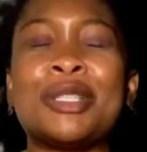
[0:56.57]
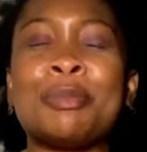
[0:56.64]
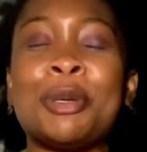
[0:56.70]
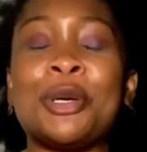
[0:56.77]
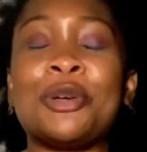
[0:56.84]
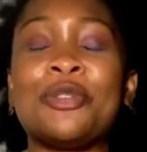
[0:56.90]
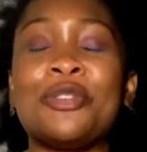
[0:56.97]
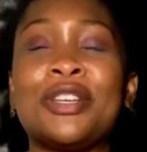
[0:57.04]

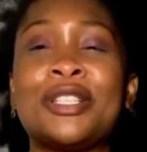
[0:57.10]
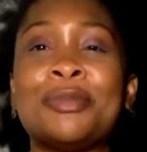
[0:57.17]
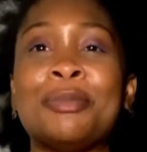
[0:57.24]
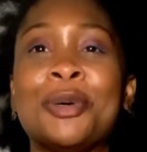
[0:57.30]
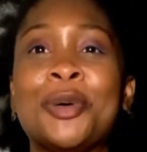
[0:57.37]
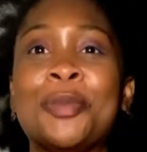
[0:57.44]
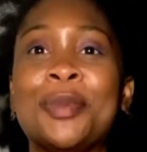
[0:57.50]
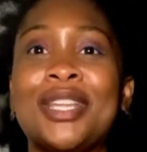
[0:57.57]
perfect
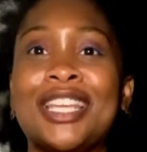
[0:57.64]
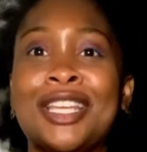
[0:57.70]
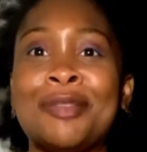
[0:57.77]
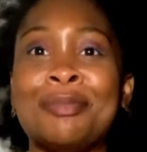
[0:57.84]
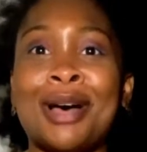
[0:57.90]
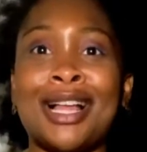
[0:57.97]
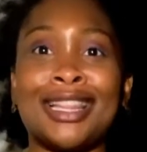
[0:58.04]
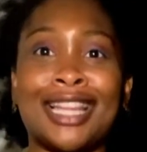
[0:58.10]
moment in
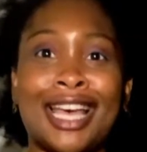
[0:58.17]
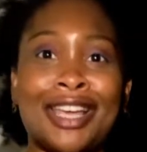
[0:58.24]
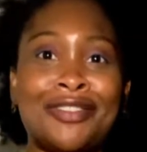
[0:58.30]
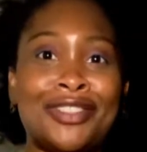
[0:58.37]
my life